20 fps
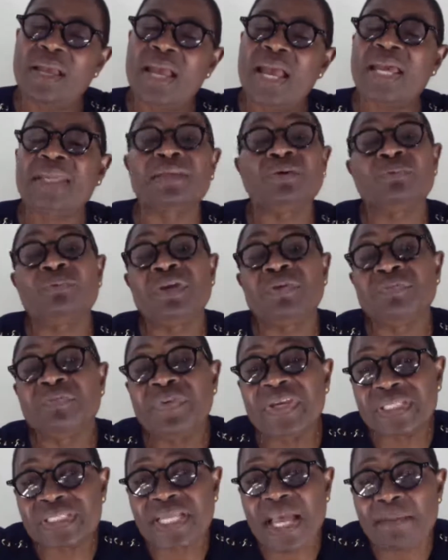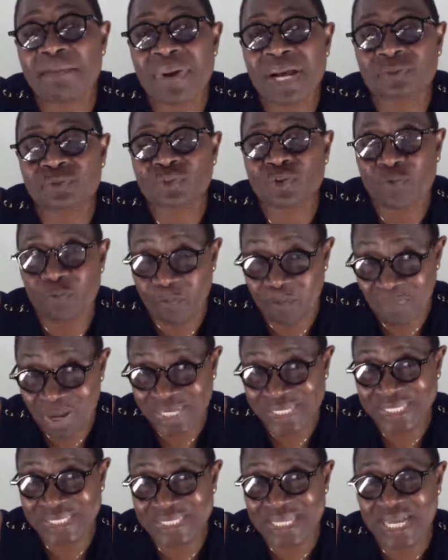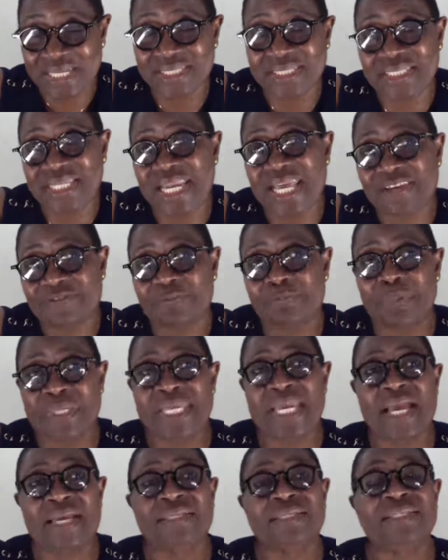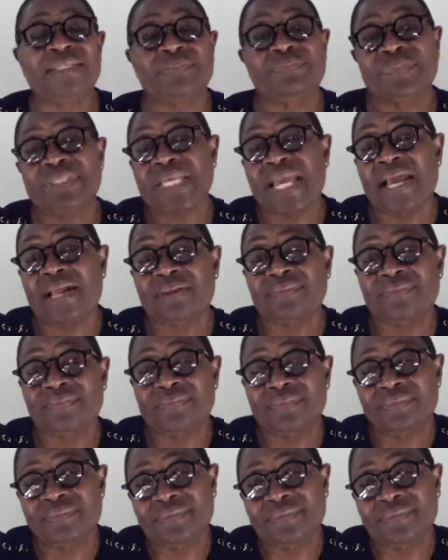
And with this amount of money that he left behind himself,